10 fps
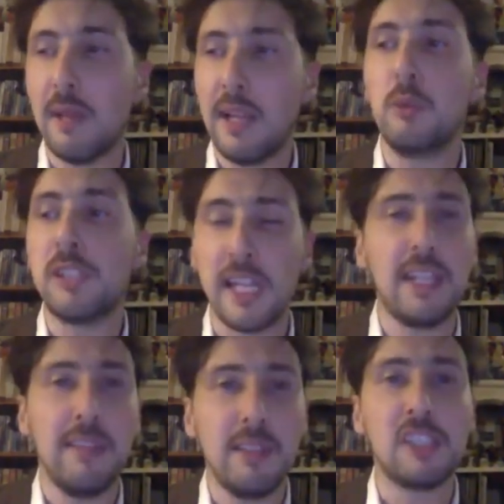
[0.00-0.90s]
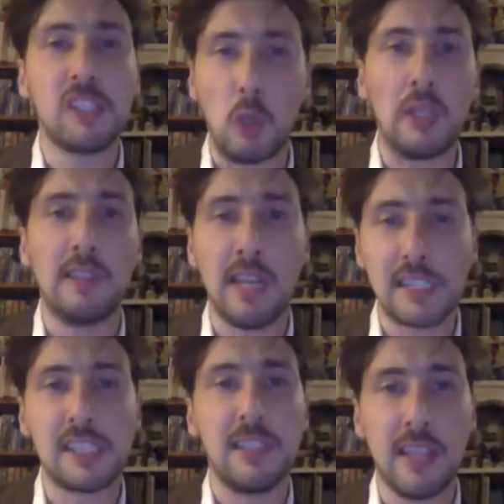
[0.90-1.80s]
I would say, even stronger
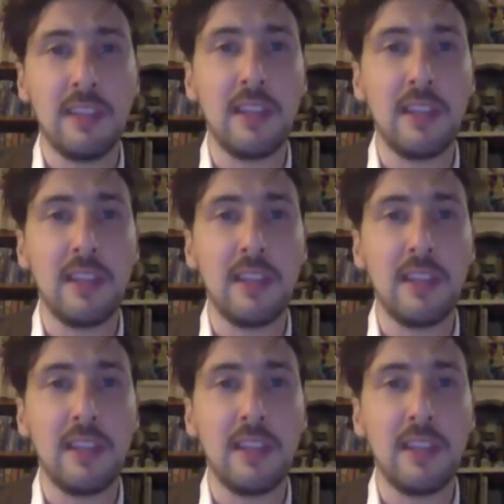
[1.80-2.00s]
accent than